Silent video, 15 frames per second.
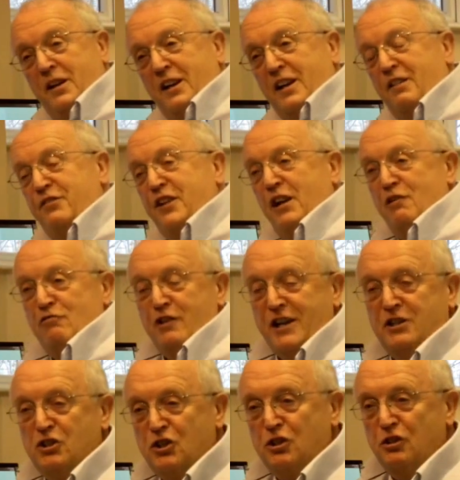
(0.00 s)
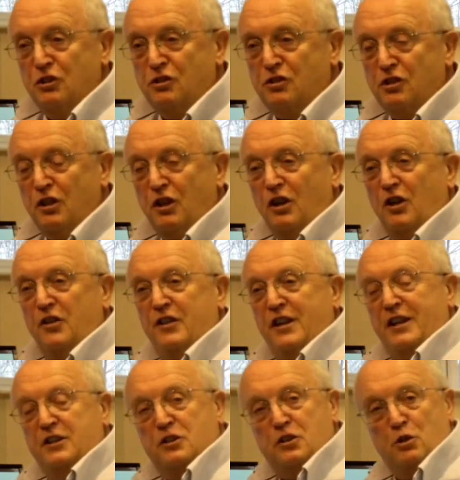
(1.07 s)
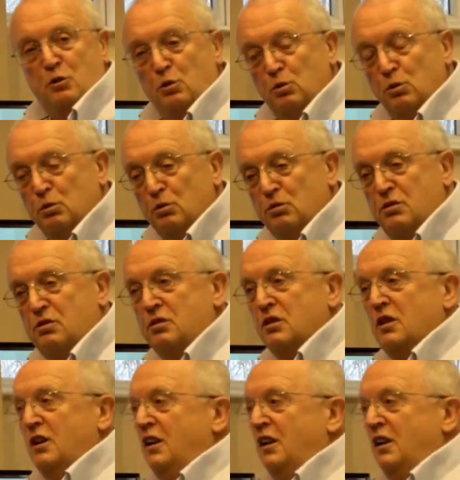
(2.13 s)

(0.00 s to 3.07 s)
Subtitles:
have their wrenches and their tools